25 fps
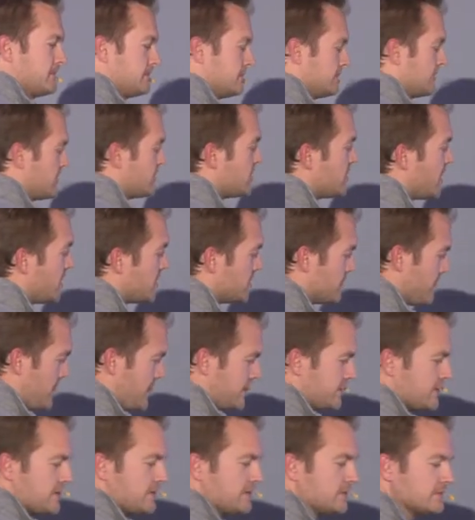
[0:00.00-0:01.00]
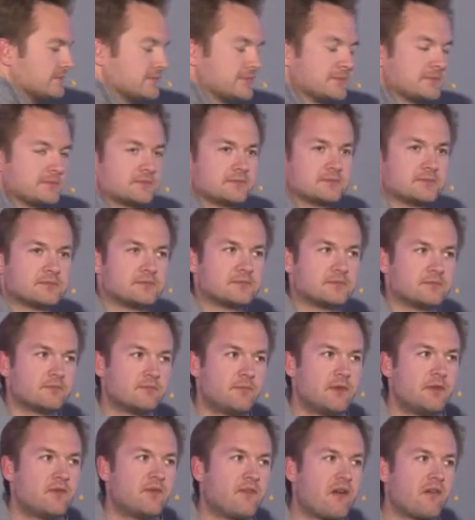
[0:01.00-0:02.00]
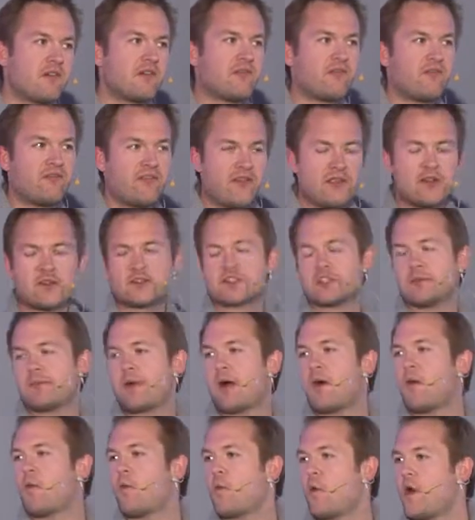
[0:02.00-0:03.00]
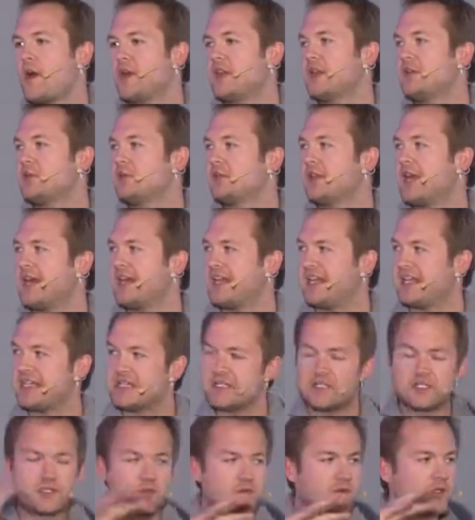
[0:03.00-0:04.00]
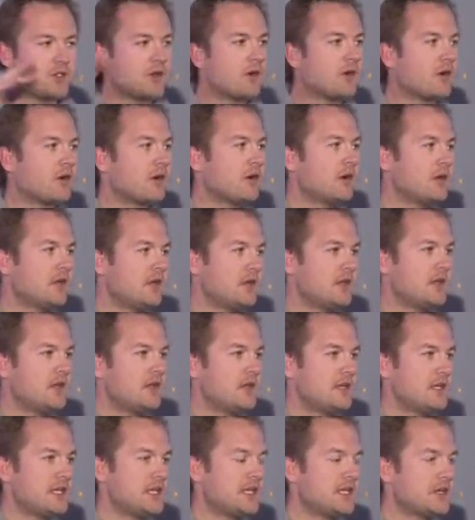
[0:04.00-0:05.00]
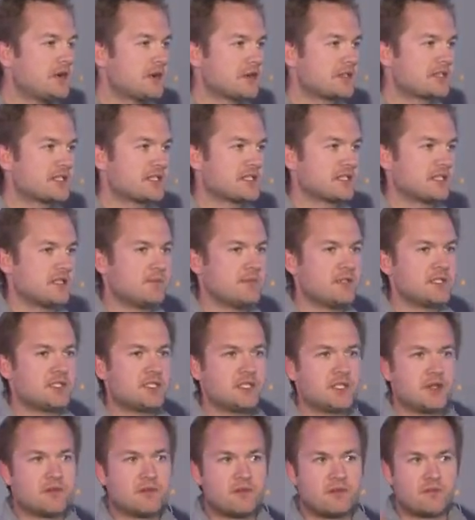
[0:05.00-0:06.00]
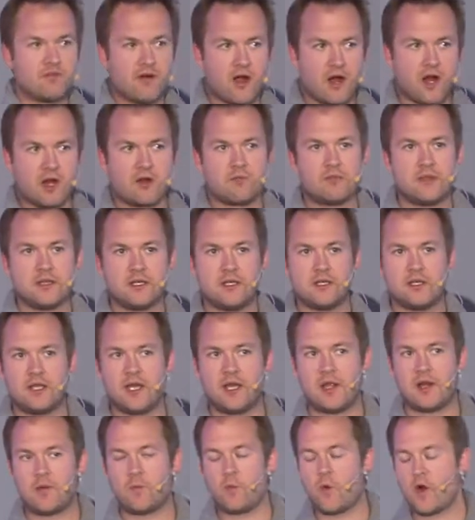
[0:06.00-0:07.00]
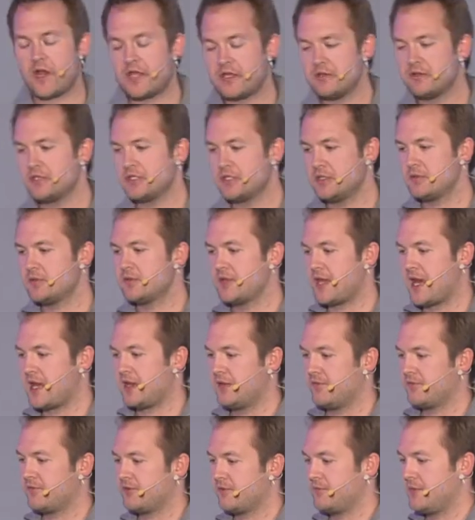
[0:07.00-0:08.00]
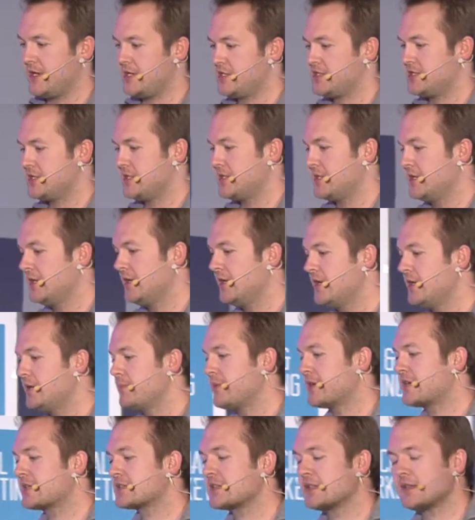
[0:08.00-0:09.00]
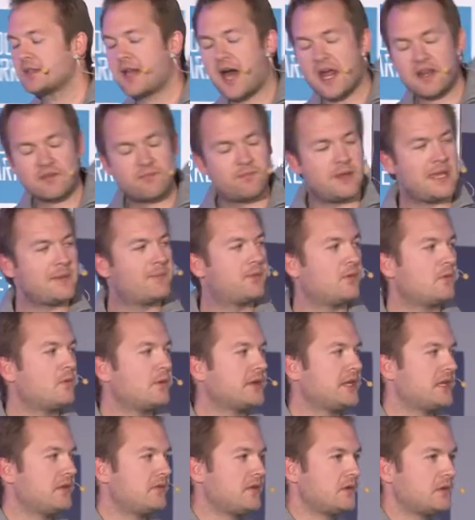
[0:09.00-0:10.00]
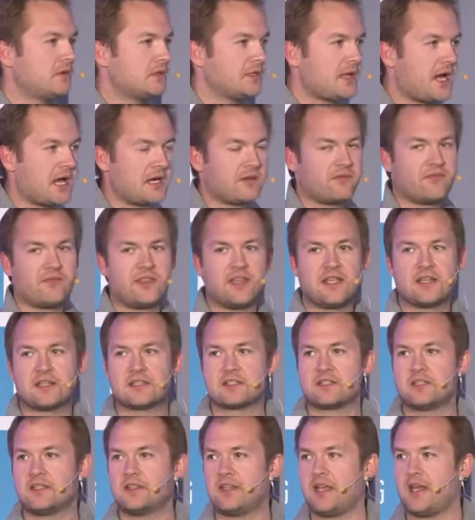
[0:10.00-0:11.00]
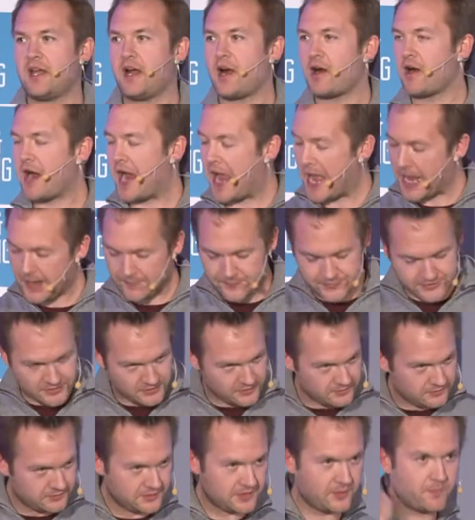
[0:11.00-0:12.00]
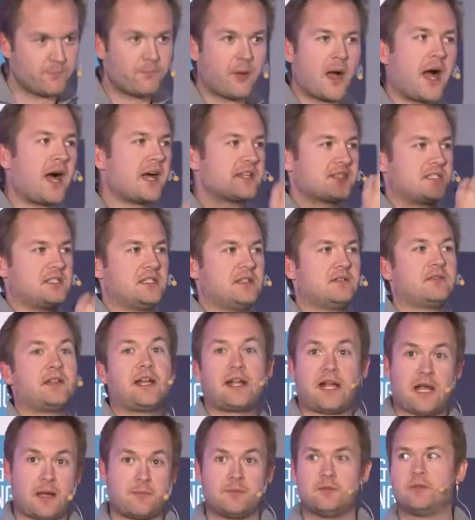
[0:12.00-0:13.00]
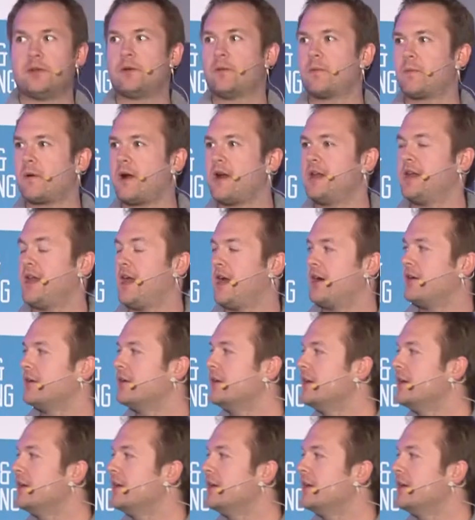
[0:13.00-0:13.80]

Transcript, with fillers: judgmental be very fierce about what you let into your ecosystem, into your environment, and what you do with that information. Because a lot of people will give you a lot of things that they are absolutely positive, like I'm doing right now,